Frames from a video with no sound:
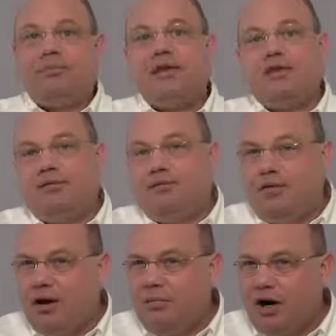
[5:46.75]
the
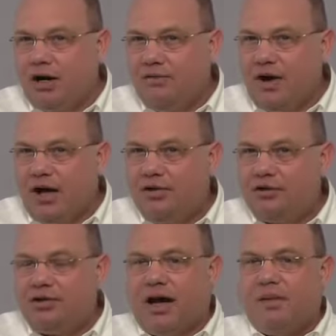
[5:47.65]
fair market value at
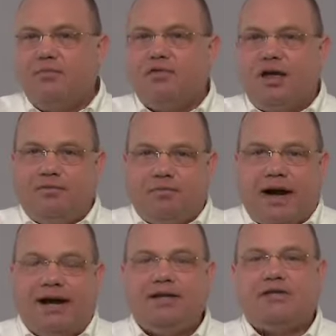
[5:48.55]
the time of the gift
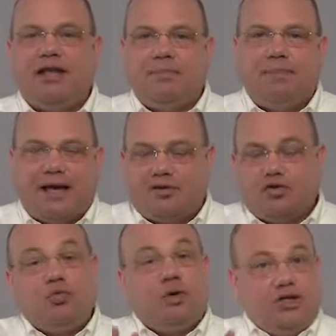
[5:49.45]
minus their
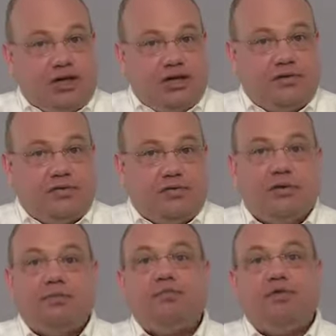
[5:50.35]
basis, which is
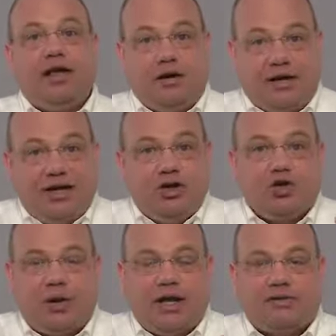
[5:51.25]
their
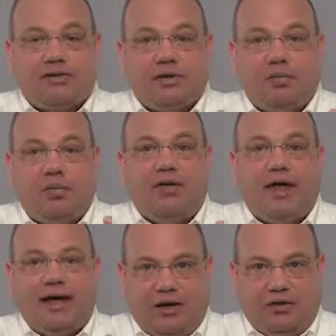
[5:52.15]
increase while
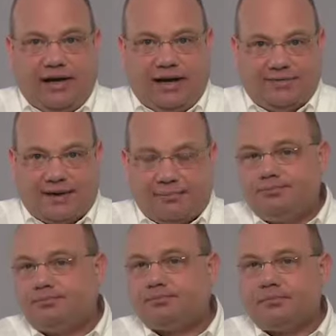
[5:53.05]
they held the asset,
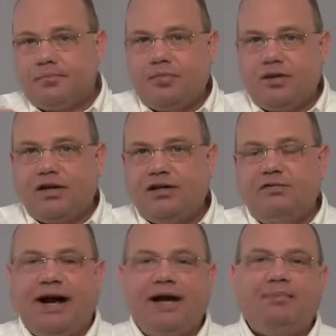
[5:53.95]

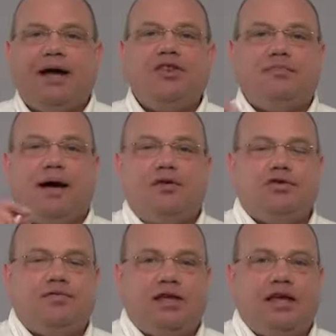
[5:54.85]
divided by the amount
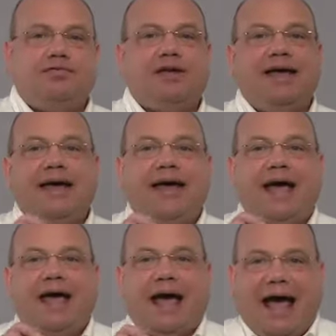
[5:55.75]
of the gift
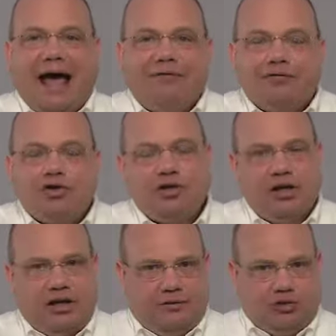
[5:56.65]
after the
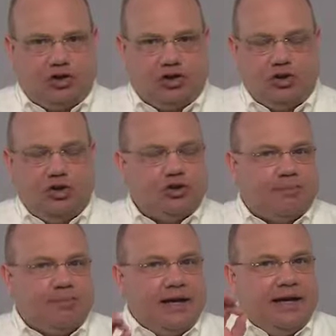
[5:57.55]
gift
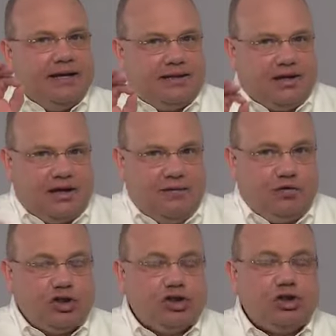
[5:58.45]
exclusion. The gift
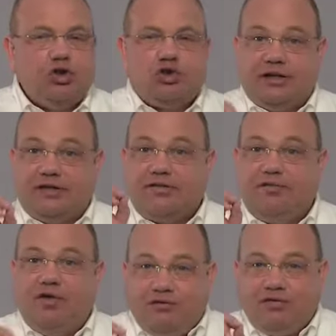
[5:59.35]
exclusion is
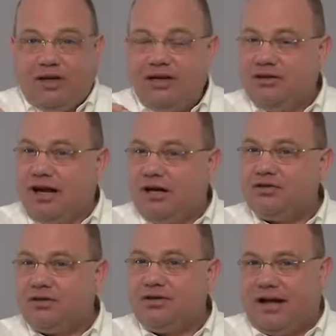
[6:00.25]

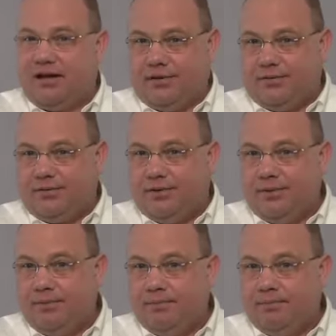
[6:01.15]
$15,000.
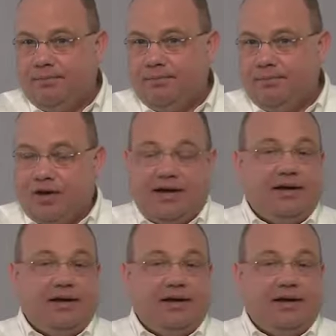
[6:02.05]
Okay?